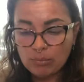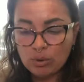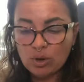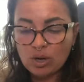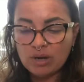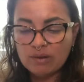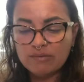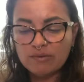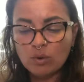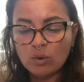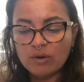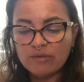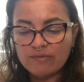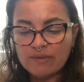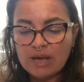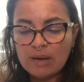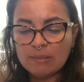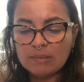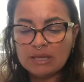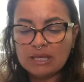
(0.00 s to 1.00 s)
of your
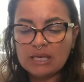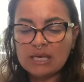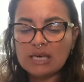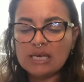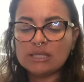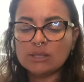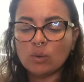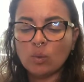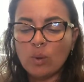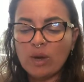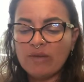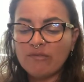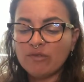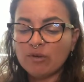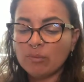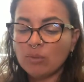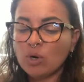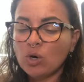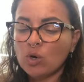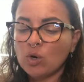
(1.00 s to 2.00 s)
family is away
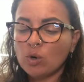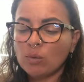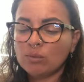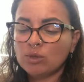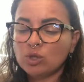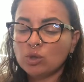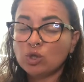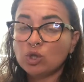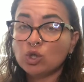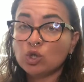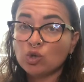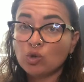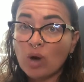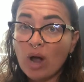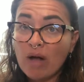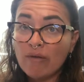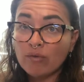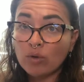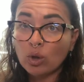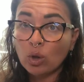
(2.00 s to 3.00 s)
from home due to
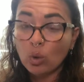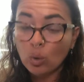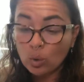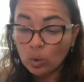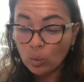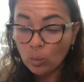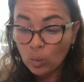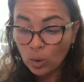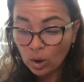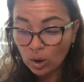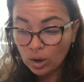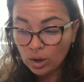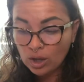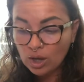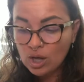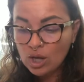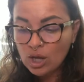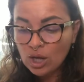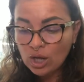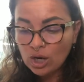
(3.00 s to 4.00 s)
travel or work,
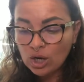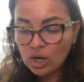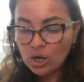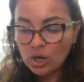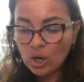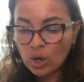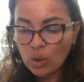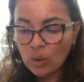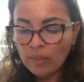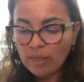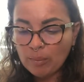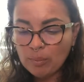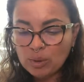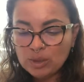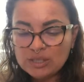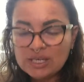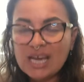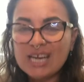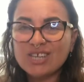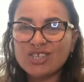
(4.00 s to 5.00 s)
know that
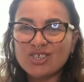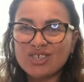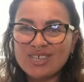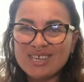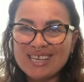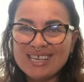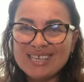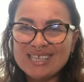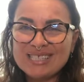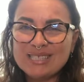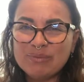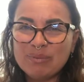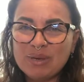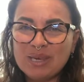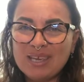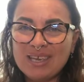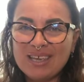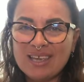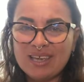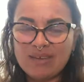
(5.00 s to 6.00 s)
protection is
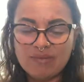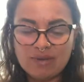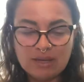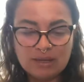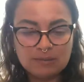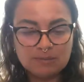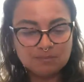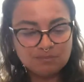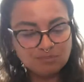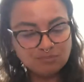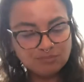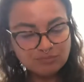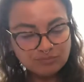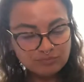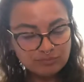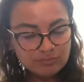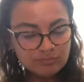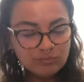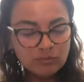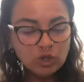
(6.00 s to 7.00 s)
being given.
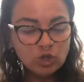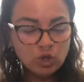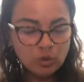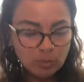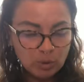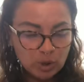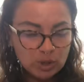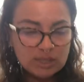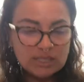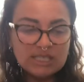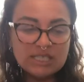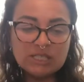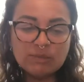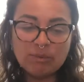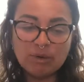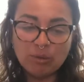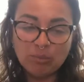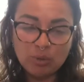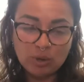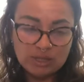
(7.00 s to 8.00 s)
Your person is
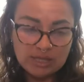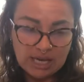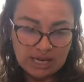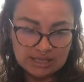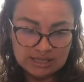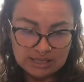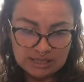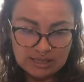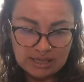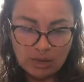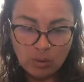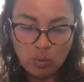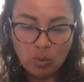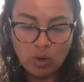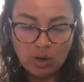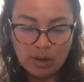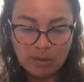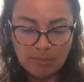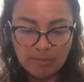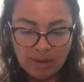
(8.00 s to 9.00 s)
being protected. They will
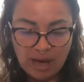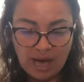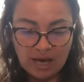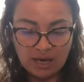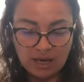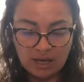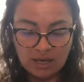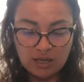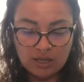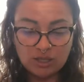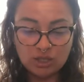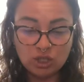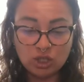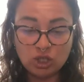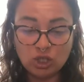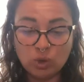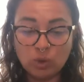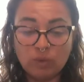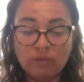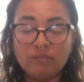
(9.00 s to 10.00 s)
come back to
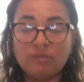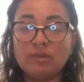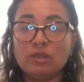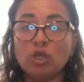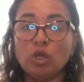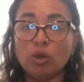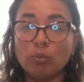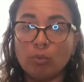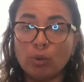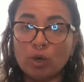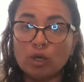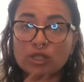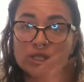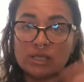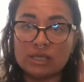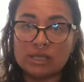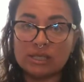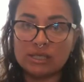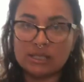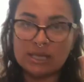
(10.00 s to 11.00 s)
you. Your
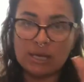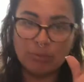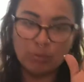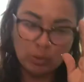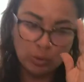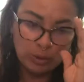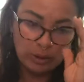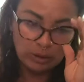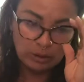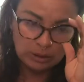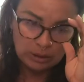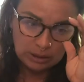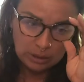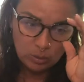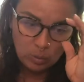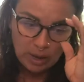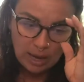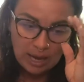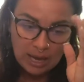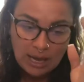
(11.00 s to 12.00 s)
person is temporarily
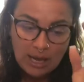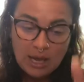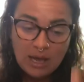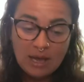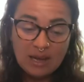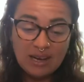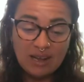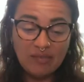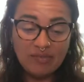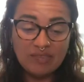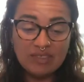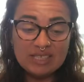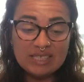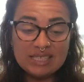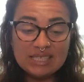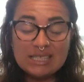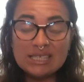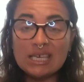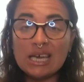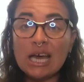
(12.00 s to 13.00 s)
away. Now, if this
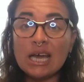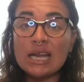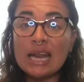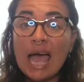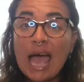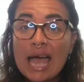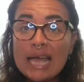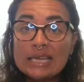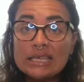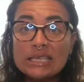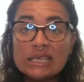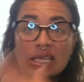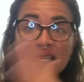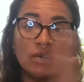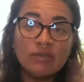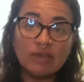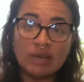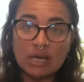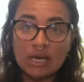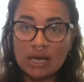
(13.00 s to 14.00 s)
is an ending
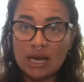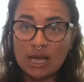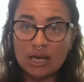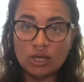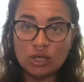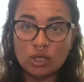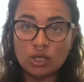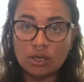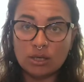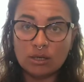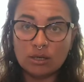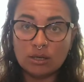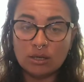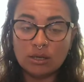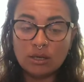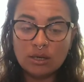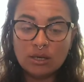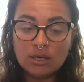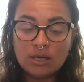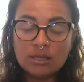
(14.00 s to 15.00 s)
of a connection,
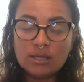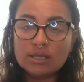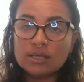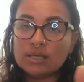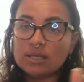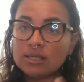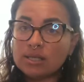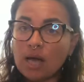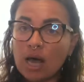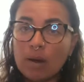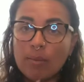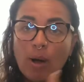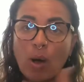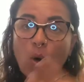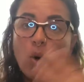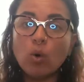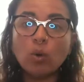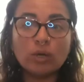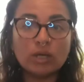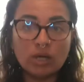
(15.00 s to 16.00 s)
this is not
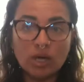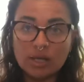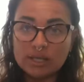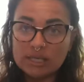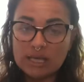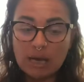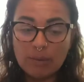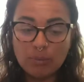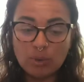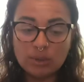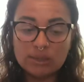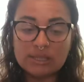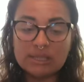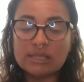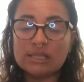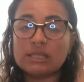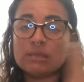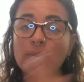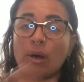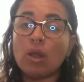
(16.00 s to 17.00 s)
about holding on to that person.
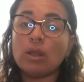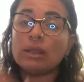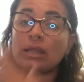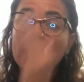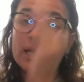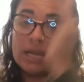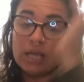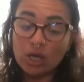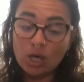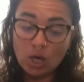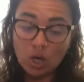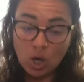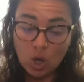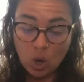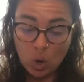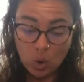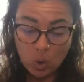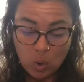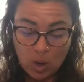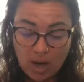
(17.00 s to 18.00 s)
This is about letting
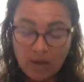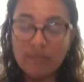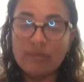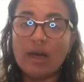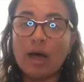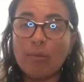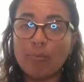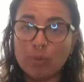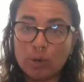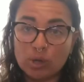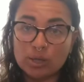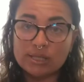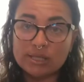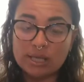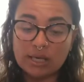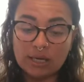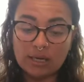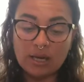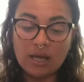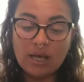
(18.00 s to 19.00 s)
go of that
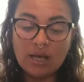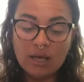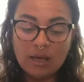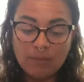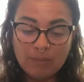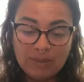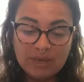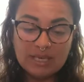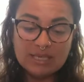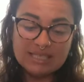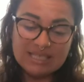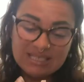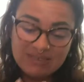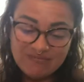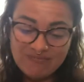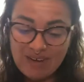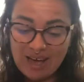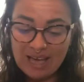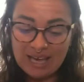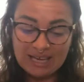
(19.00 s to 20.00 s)
person, because
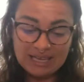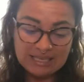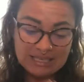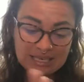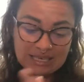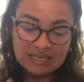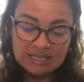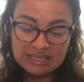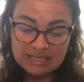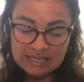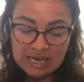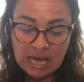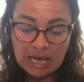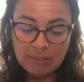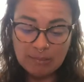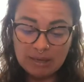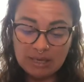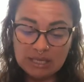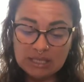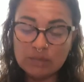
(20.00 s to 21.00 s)
divine
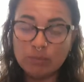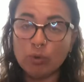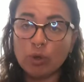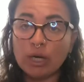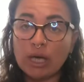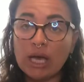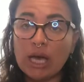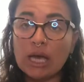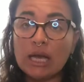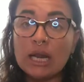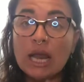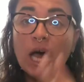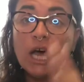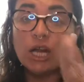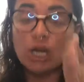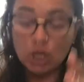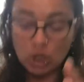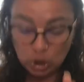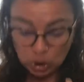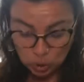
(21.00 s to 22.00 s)
timing is bringing in a
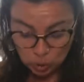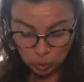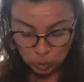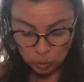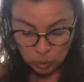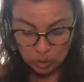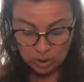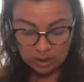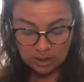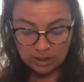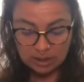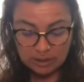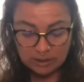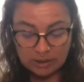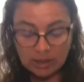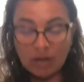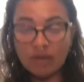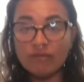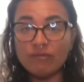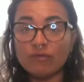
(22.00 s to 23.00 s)
new
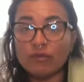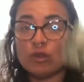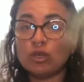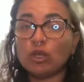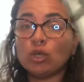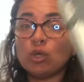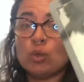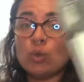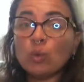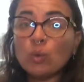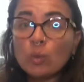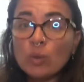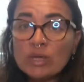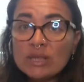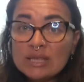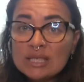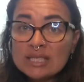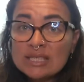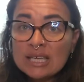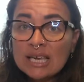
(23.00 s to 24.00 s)
love for you
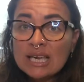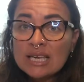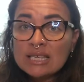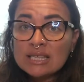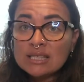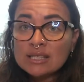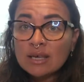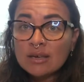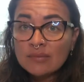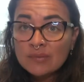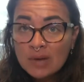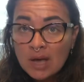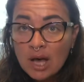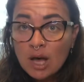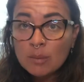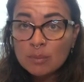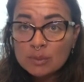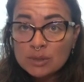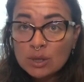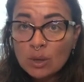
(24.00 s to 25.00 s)
with this Ace of
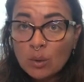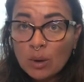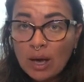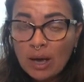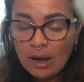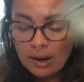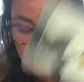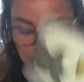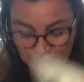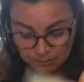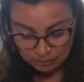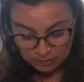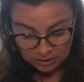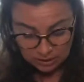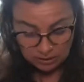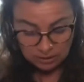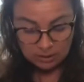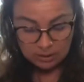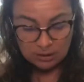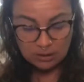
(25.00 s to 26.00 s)
Cups, okay?
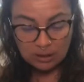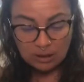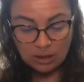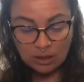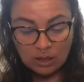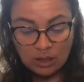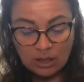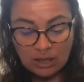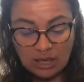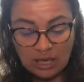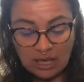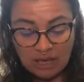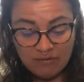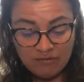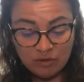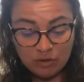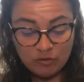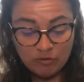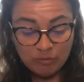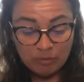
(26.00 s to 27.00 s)

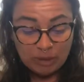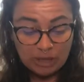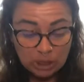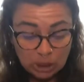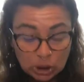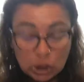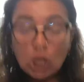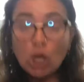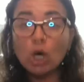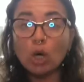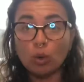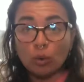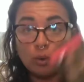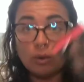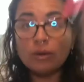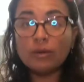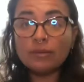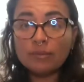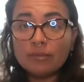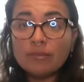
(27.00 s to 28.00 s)
If you've been alone,